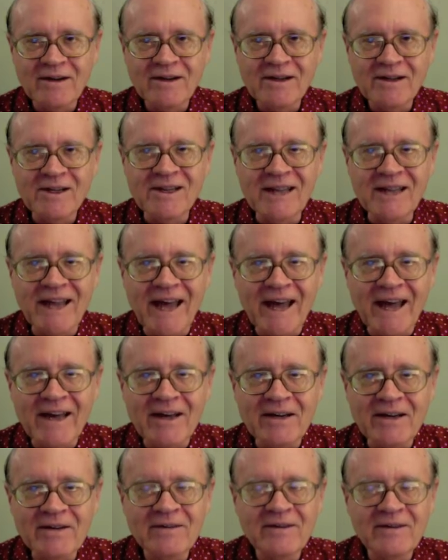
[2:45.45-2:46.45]
Click
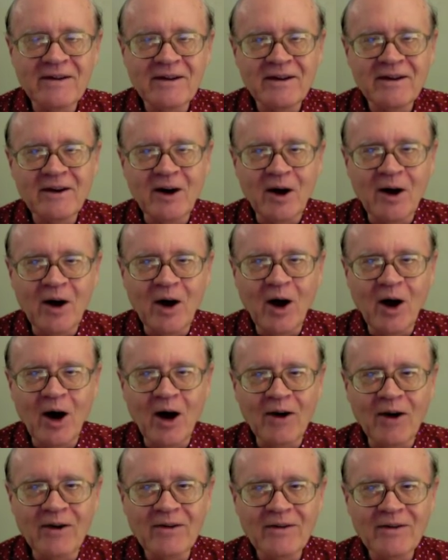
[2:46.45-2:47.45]

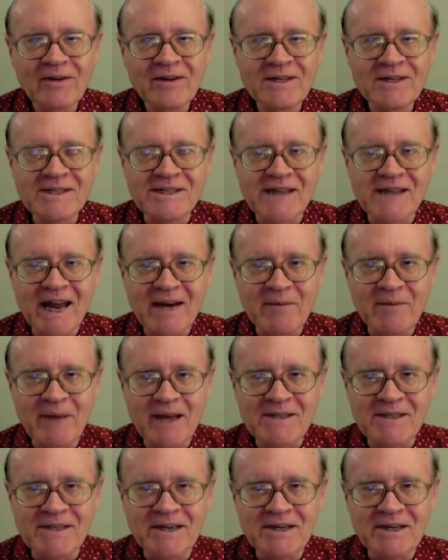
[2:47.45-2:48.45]
on send
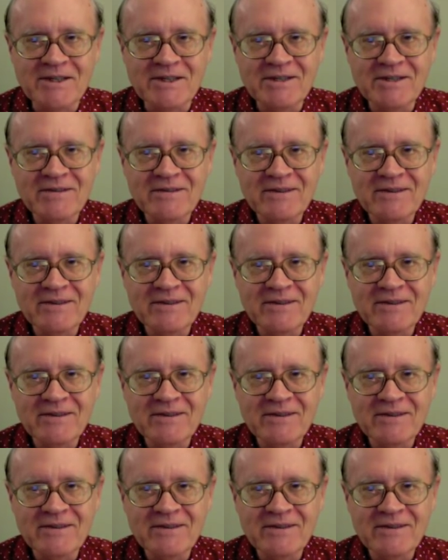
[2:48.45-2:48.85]
message